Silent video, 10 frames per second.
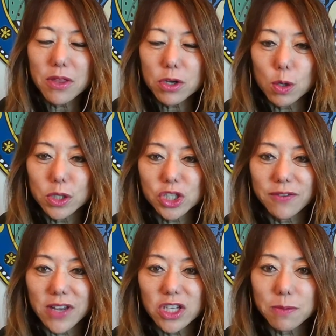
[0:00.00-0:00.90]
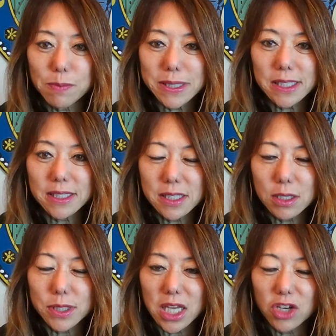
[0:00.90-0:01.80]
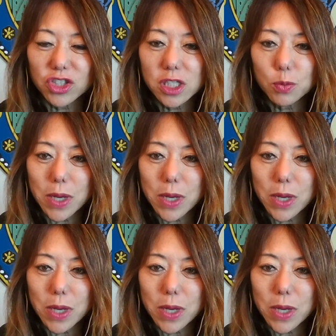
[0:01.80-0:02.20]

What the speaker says: the Coalition of Asian Business Associations,